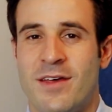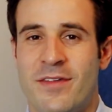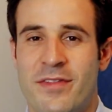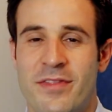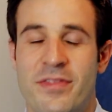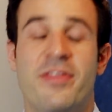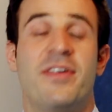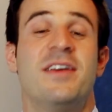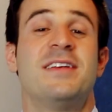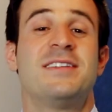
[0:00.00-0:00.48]

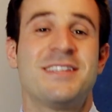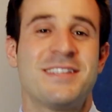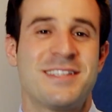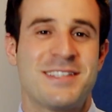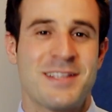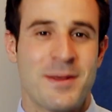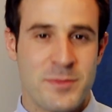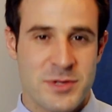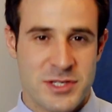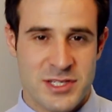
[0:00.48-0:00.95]
This
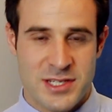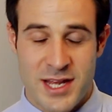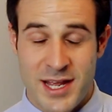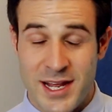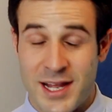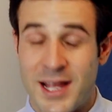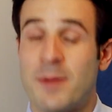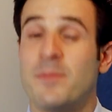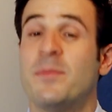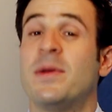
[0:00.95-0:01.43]
is a
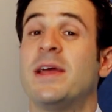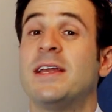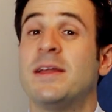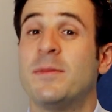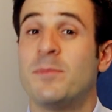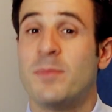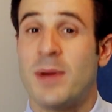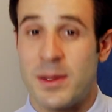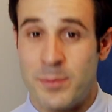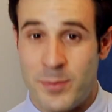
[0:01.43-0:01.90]
mistake I made
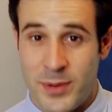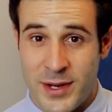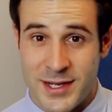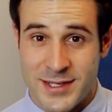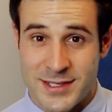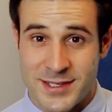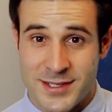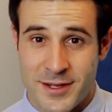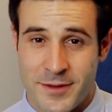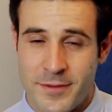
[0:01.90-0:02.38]
in my
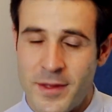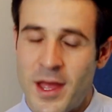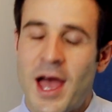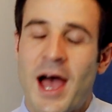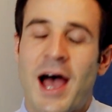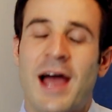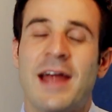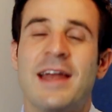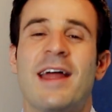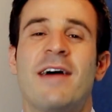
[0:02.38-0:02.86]
past.
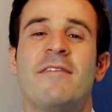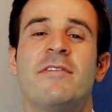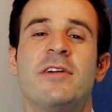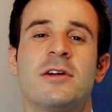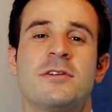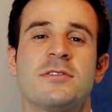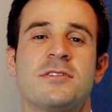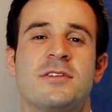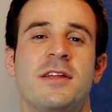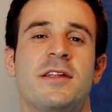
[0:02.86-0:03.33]
I never
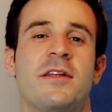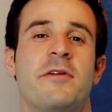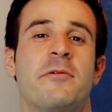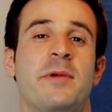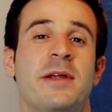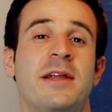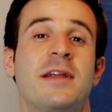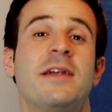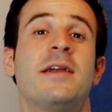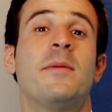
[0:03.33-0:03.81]
considered
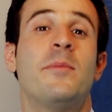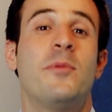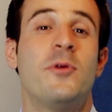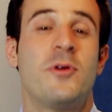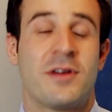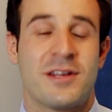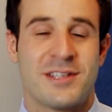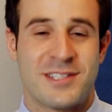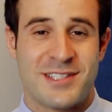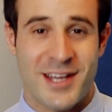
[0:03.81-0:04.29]
reading a
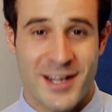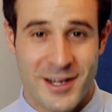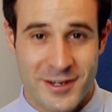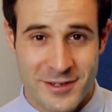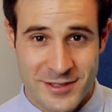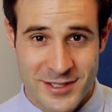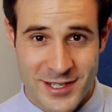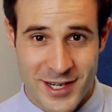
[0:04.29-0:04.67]
book a second